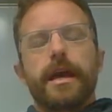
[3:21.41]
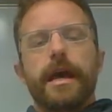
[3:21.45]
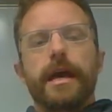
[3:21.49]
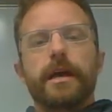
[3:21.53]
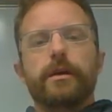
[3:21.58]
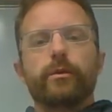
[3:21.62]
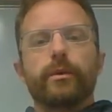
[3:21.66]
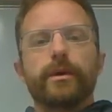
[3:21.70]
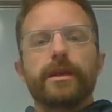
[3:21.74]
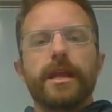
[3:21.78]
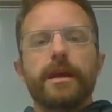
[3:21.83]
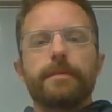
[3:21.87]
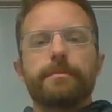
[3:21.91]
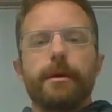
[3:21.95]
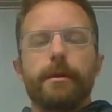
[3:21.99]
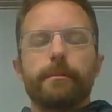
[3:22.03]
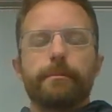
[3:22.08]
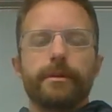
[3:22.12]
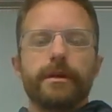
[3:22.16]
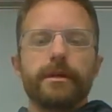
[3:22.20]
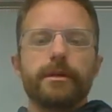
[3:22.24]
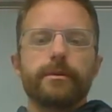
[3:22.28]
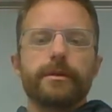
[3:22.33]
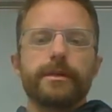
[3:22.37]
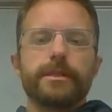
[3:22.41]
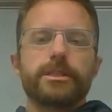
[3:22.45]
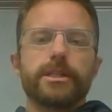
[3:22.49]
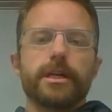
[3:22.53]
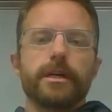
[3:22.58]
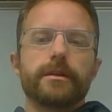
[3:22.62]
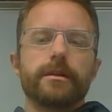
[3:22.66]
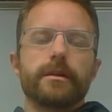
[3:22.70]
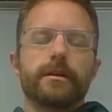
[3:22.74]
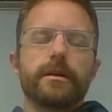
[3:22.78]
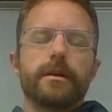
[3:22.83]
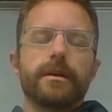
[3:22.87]
And when they bump into each
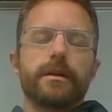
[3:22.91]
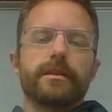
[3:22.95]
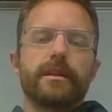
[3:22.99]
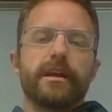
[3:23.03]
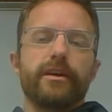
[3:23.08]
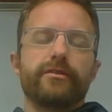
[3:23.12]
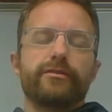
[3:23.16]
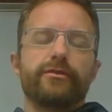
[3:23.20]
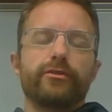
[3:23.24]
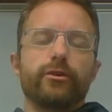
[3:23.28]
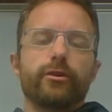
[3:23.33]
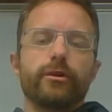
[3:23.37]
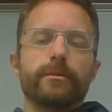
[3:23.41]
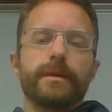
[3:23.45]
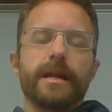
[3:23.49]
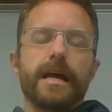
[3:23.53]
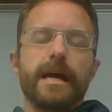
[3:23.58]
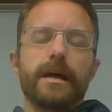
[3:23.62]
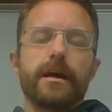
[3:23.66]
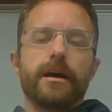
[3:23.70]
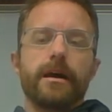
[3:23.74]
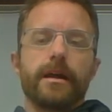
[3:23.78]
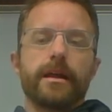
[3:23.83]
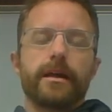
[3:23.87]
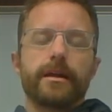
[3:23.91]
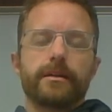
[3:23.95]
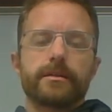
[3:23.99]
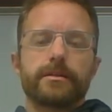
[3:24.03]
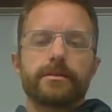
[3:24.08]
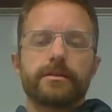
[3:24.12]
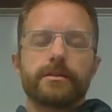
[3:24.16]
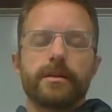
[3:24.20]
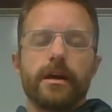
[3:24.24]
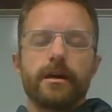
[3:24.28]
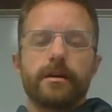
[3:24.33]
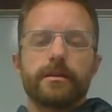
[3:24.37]
other, they form an ionic
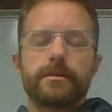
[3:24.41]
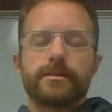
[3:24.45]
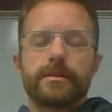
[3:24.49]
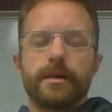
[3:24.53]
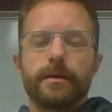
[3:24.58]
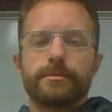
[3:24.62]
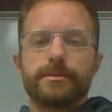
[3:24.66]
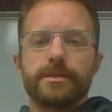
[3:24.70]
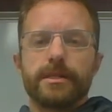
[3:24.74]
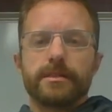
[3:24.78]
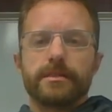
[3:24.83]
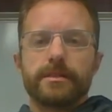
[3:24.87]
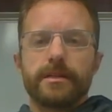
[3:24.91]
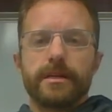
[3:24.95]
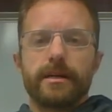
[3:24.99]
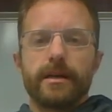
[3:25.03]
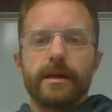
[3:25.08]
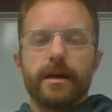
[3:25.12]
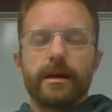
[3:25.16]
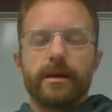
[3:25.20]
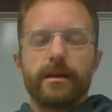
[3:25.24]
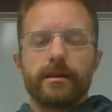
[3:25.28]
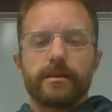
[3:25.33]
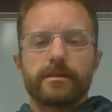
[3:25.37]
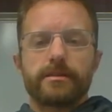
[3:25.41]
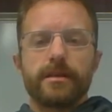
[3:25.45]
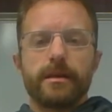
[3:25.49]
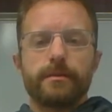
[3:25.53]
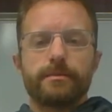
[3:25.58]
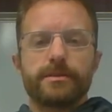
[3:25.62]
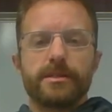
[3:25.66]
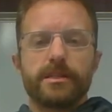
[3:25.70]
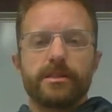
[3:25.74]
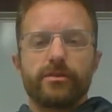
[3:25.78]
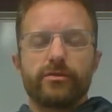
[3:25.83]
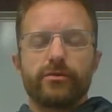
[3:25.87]
substance. And an ionic
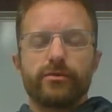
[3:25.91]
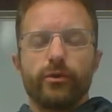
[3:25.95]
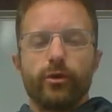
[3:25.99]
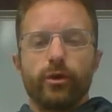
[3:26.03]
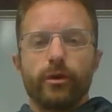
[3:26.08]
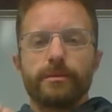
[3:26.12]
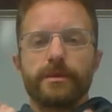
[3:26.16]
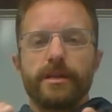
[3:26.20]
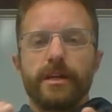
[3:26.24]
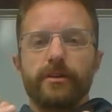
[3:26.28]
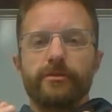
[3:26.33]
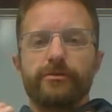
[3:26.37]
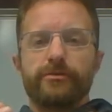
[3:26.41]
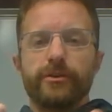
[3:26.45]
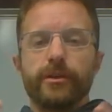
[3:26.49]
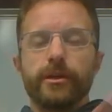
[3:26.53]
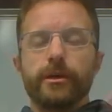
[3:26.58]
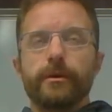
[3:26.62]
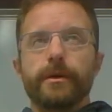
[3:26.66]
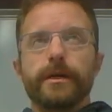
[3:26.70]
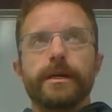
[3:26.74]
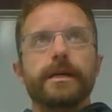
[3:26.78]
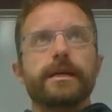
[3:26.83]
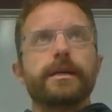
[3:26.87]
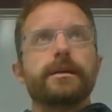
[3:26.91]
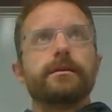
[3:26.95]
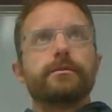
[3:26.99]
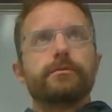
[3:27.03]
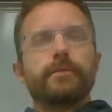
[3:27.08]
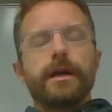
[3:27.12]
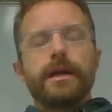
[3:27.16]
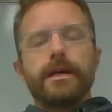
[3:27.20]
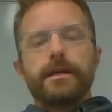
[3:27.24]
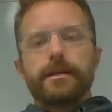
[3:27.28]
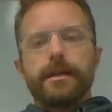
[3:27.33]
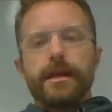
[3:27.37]
substance formed in a fluid,
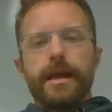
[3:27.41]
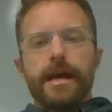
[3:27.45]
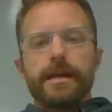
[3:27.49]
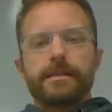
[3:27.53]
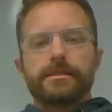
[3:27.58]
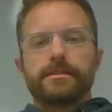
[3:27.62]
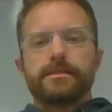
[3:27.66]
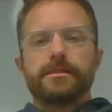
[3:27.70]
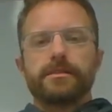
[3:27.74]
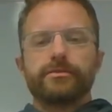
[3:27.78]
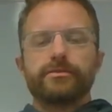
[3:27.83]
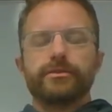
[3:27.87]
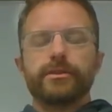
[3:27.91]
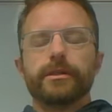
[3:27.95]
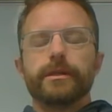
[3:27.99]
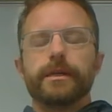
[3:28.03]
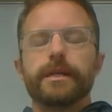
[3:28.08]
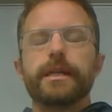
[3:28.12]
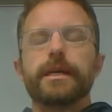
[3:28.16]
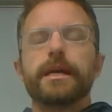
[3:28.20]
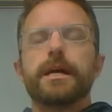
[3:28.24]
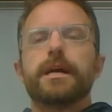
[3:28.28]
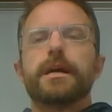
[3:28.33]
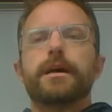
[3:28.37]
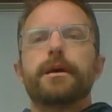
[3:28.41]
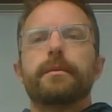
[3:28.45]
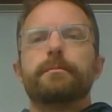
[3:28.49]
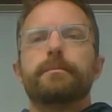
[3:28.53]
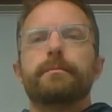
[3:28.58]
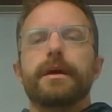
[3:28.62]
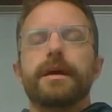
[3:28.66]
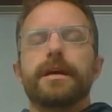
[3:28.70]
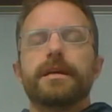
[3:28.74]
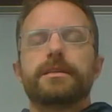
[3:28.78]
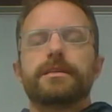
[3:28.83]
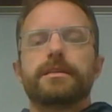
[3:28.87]
right? Gas is a fluid,
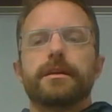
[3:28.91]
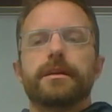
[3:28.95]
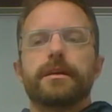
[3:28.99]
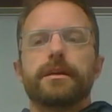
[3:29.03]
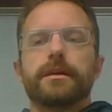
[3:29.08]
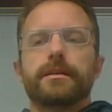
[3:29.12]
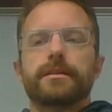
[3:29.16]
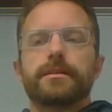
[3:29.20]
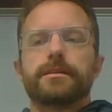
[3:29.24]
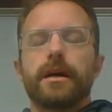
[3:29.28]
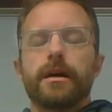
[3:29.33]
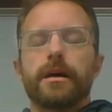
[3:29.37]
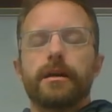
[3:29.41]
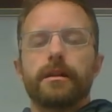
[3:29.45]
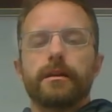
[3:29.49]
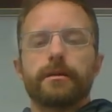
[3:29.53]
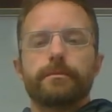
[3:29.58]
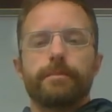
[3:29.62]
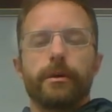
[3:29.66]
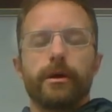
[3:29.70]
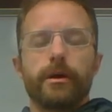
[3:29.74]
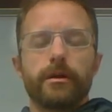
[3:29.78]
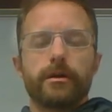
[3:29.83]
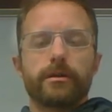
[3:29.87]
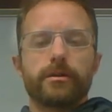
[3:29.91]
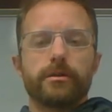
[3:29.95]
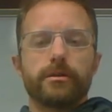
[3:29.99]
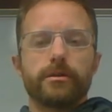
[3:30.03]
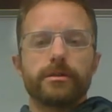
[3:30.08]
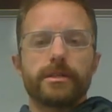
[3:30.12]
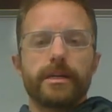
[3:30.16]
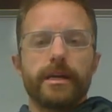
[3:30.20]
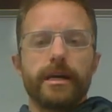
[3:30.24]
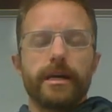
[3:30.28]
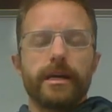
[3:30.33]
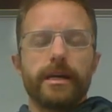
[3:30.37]
makes solid
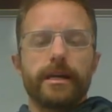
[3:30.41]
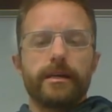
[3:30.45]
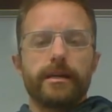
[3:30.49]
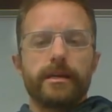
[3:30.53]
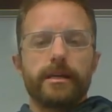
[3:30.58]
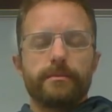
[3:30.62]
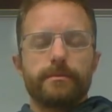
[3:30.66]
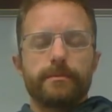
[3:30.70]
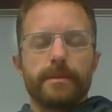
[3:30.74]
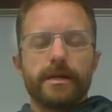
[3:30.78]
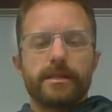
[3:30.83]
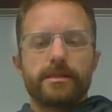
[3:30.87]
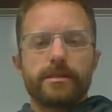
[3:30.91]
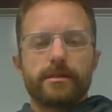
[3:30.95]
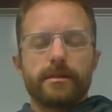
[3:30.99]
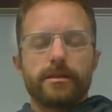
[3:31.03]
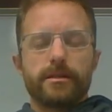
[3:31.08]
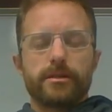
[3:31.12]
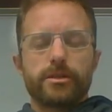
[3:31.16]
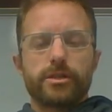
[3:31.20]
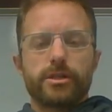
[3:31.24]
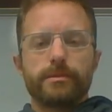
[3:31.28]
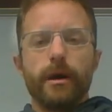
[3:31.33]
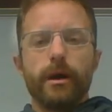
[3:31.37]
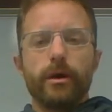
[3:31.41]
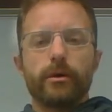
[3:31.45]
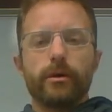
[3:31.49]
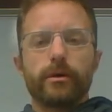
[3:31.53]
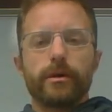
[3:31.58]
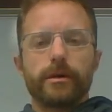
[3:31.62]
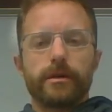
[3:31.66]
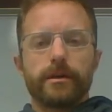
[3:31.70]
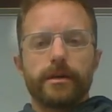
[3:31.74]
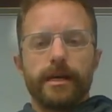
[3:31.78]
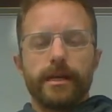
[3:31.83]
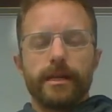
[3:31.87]
particles, and it makes a smoke
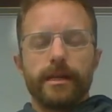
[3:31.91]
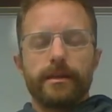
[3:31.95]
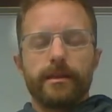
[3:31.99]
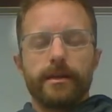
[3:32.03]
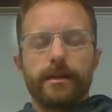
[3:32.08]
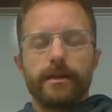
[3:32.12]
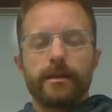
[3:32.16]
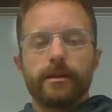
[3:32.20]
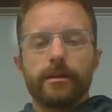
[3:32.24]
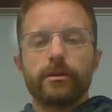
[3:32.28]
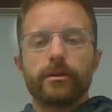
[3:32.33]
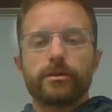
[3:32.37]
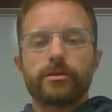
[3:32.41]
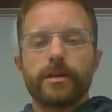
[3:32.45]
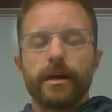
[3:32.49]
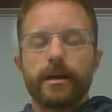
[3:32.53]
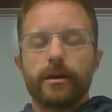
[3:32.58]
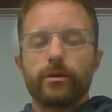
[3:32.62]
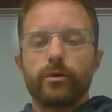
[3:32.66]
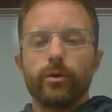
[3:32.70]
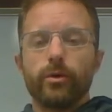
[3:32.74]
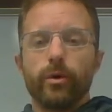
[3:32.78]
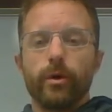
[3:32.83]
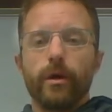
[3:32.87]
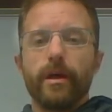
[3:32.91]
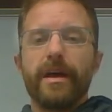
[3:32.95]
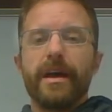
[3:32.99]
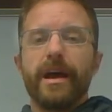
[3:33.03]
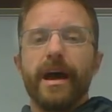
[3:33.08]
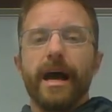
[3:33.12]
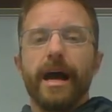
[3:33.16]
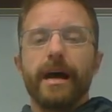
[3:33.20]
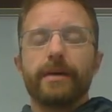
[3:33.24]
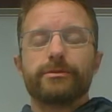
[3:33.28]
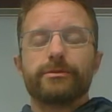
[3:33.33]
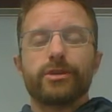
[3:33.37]
kind of thing. And it looks kind of cool.
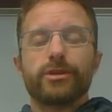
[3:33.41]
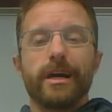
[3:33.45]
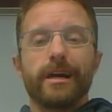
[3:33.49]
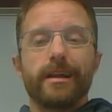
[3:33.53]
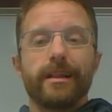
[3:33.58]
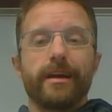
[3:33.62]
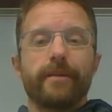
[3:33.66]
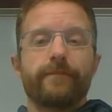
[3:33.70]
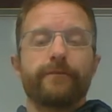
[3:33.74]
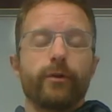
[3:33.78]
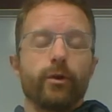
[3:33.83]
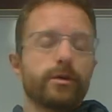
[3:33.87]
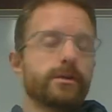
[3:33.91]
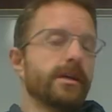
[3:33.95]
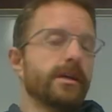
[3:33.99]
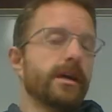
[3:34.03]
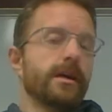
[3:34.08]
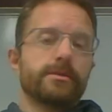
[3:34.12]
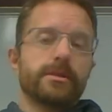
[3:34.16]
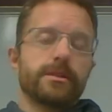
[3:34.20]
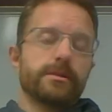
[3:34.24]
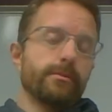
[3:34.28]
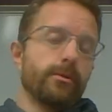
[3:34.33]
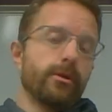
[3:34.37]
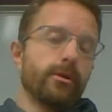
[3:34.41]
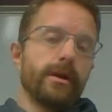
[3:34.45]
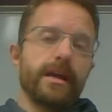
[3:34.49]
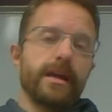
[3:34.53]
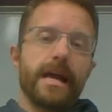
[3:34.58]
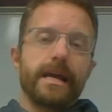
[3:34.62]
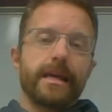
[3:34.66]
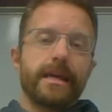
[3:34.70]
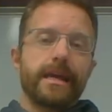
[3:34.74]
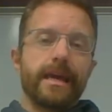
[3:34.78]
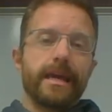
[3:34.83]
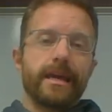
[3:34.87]
I've tried it like 4 times this morning.
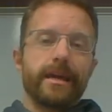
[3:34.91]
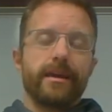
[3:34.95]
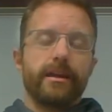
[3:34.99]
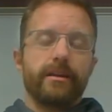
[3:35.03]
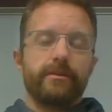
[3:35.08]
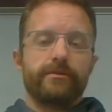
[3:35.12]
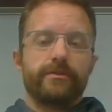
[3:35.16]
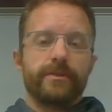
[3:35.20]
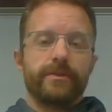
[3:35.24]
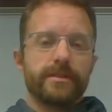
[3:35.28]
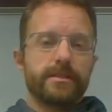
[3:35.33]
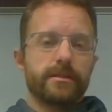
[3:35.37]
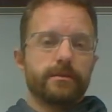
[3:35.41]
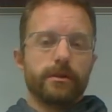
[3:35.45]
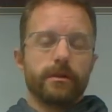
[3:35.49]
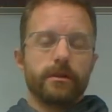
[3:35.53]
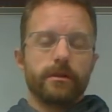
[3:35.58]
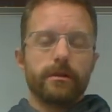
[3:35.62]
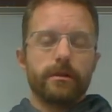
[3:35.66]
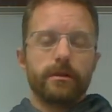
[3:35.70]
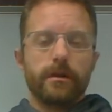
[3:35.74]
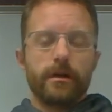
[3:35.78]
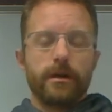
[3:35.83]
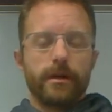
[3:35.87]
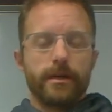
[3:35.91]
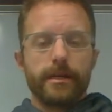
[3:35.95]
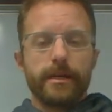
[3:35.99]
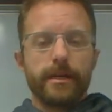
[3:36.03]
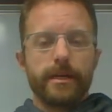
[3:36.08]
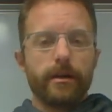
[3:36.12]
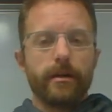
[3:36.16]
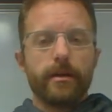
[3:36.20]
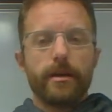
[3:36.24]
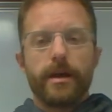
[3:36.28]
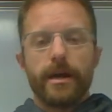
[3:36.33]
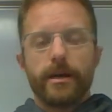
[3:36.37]
I can't get it visible on
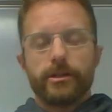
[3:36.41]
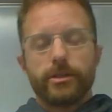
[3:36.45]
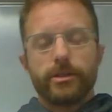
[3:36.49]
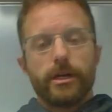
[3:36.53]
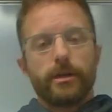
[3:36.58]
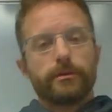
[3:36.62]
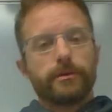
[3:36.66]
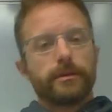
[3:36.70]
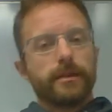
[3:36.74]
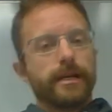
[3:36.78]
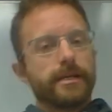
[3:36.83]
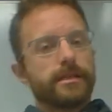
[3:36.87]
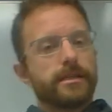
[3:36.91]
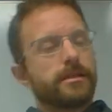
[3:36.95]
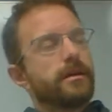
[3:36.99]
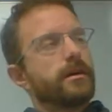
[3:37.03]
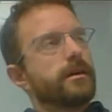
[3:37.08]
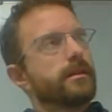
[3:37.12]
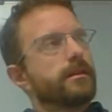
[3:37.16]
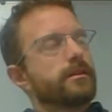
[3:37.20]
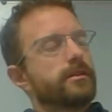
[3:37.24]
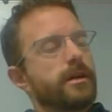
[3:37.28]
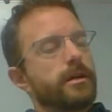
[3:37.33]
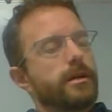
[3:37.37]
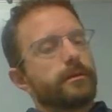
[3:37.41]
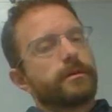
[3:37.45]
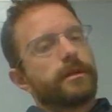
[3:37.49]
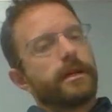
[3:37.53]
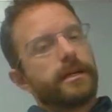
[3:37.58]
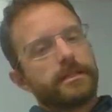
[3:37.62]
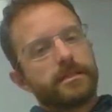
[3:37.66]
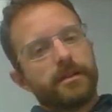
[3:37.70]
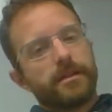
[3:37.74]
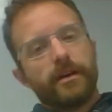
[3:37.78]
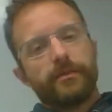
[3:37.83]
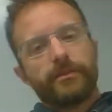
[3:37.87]
here. I tried it with the lights on, I tried it with the
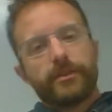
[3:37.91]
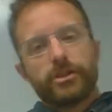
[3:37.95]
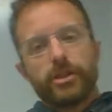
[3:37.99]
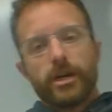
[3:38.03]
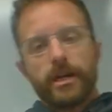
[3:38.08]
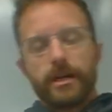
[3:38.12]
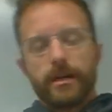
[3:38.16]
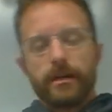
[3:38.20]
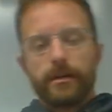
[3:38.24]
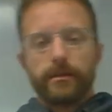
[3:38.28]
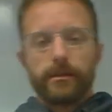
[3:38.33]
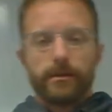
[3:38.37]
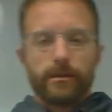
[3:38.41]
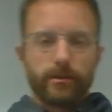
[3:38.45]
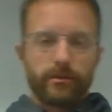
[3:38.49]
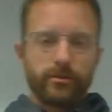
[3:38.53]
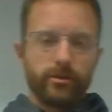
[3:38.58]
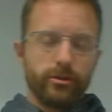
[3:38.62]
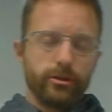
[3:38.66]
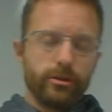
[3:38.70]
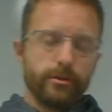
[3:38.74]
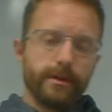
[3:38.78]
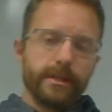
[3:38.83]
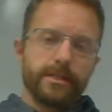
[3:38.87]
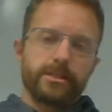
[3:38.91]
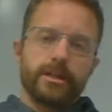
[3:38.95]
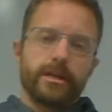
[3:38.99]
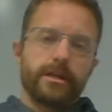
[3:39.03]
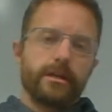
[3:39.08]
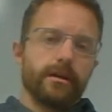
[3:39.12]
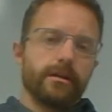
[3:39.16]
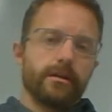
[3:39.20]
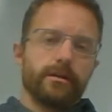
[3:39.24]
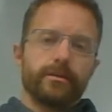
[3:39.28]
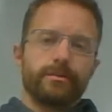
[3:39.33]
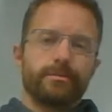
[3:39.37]
lights off. I tried it in a little tube. I tried
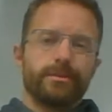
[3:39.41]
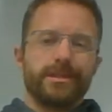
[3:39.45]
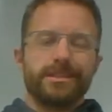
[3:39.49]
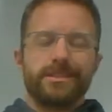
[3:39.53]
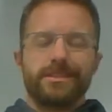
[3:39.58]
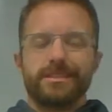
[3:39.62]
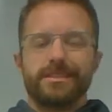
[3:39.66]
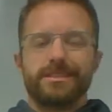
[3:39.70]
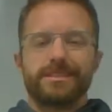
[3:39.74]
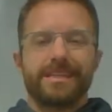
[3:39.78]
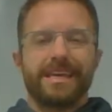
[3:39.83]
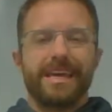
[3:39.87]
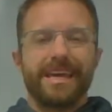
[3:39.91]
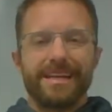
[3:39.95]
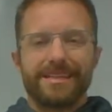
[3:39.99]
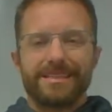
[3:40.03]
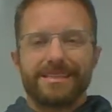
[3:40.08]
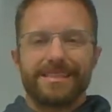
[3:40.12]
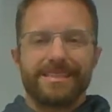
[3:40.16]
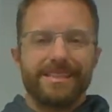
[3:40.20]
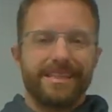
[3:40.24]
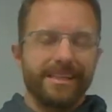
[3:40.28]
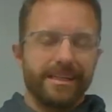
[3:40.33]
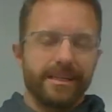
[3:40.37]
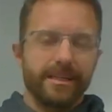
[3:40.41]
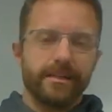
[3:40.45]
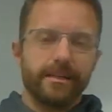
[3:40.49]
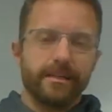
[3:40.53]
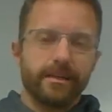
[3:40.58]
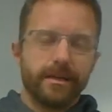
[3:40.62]
it all over the place. You just can't see it.